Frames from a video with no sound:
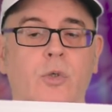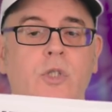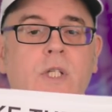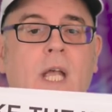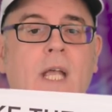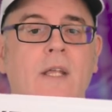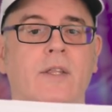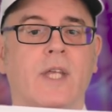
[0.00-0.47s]

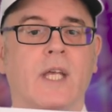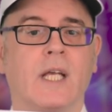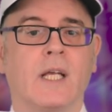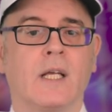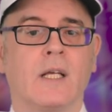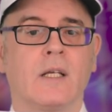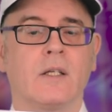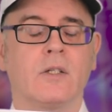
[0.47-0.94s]
say
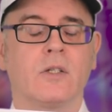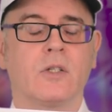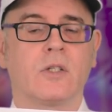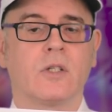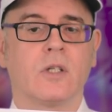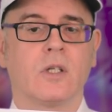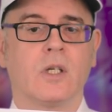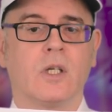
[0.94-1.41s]

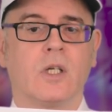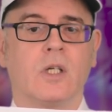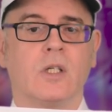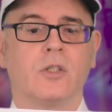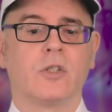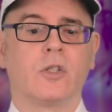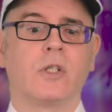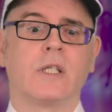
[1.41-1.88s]
things
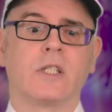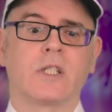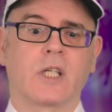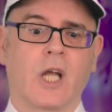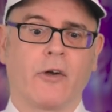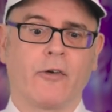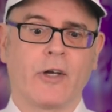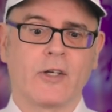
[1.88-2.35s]
to
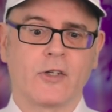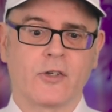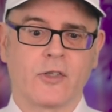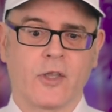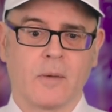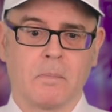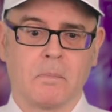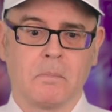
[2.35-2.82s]
discourage
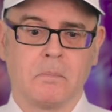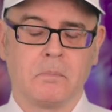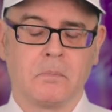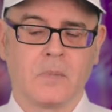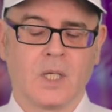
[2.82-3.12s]
them.